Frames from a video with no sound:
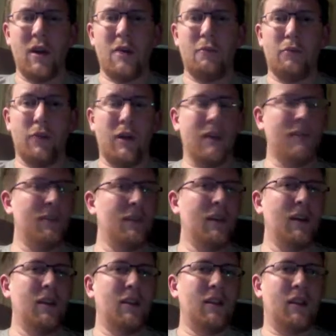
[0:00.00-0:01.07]
Plus,
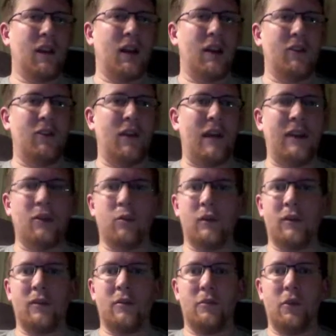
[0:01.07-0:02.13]
the contract
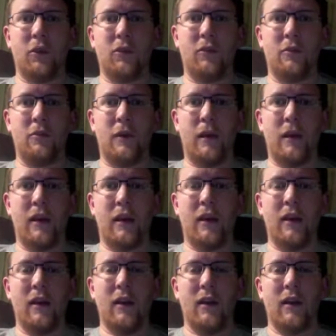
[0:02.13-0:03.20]
was supposed to be
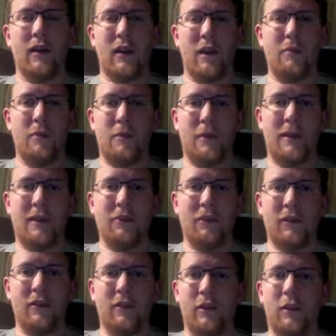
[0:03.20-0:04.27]
keep him a
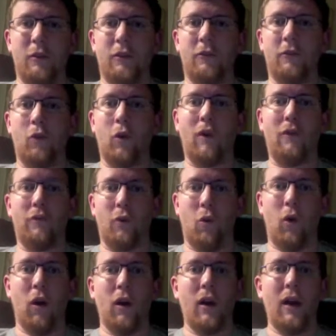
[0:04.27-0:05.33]
devil until he was
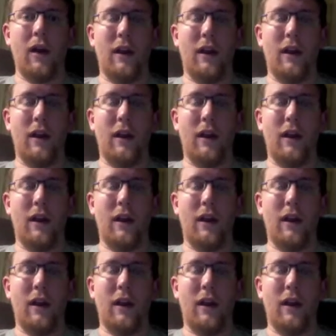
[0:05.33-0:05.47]
44.